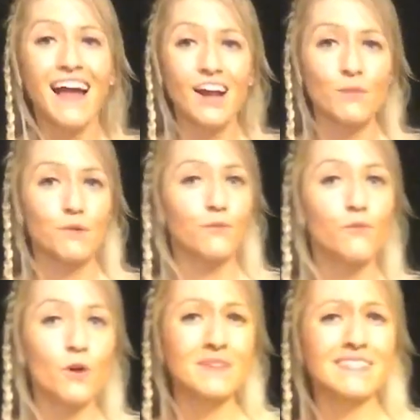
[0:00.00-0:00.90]
and our
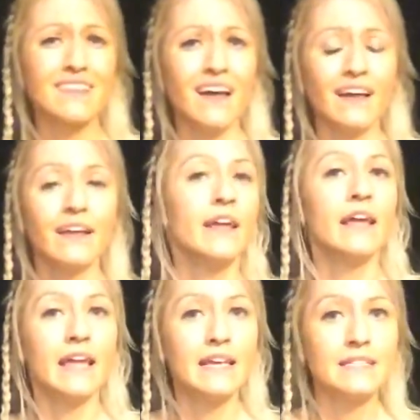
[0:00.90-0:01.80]
performance line
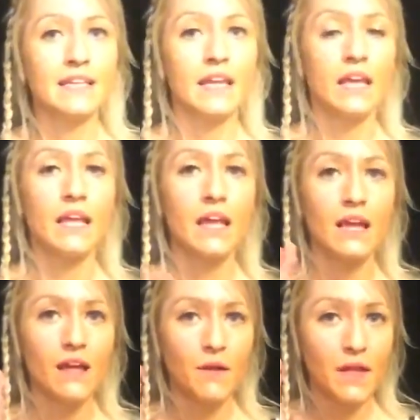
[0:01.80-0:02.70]
is
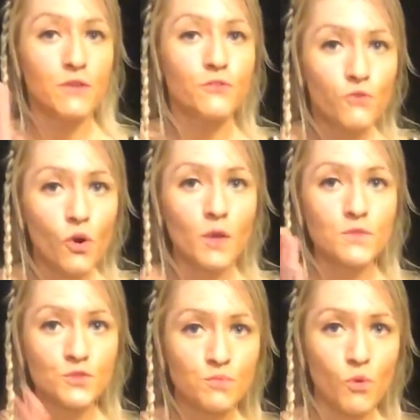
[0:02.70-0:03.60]
Informed
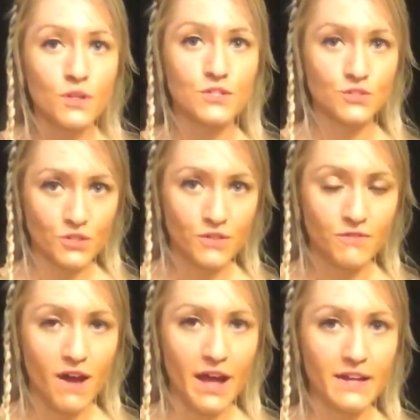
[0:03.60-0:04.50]
Sports
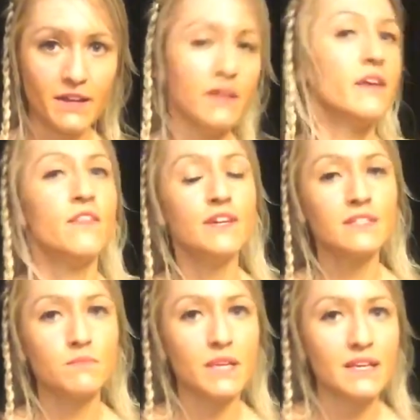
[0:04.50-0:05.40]
Certified.
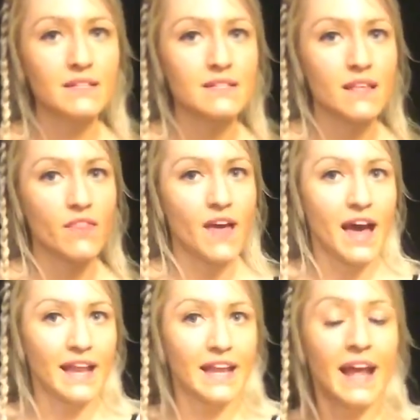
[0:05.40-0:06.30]
This means
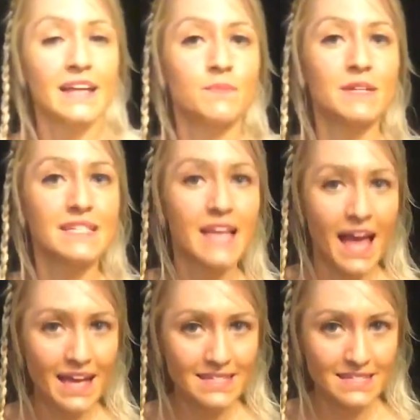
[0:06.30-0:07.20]
that it has been
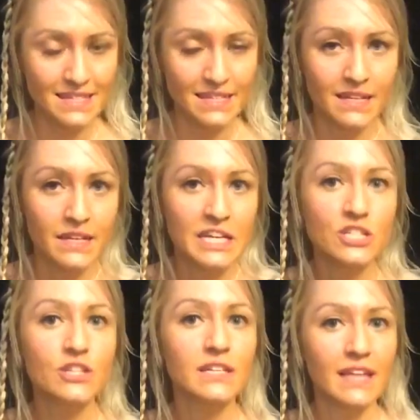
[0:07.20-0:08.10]
tested
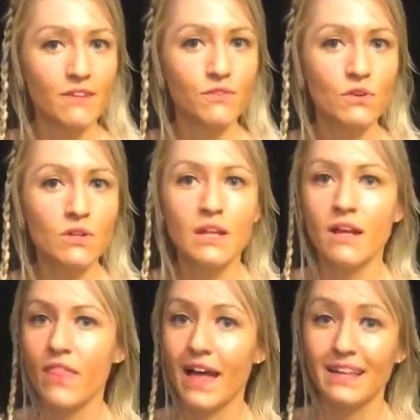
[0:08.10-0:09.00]
to the level
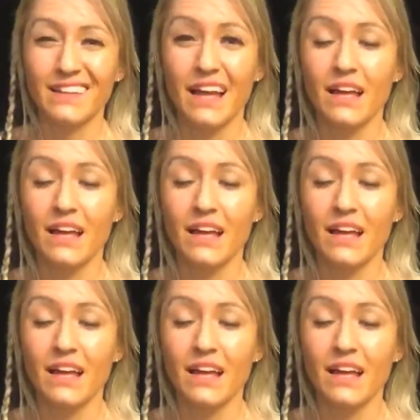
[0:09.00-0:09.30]
that